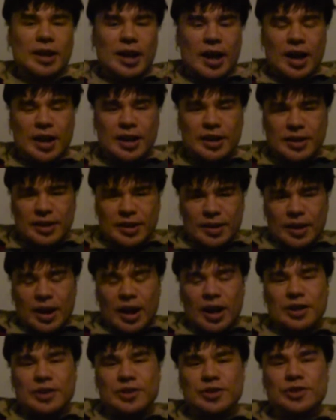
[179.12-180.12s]
And it
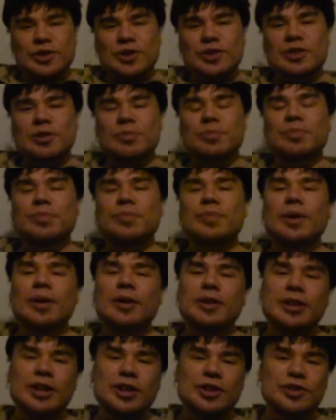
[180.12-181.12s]
also some
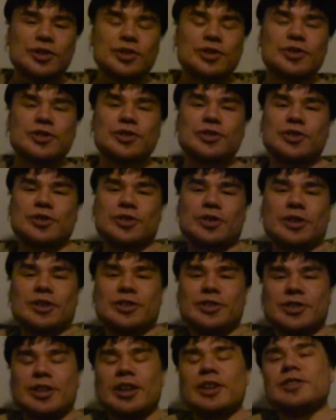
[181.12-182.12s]
dangerous
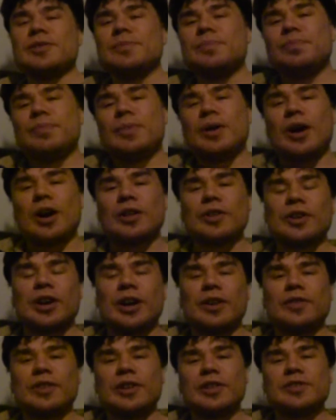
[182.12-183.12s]
snakes and other
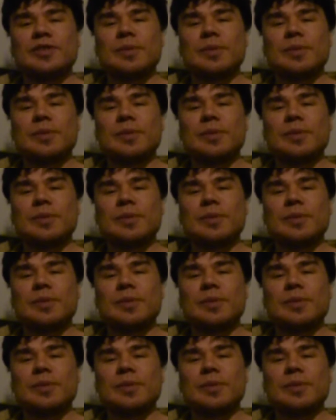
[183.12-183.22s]
kind of things.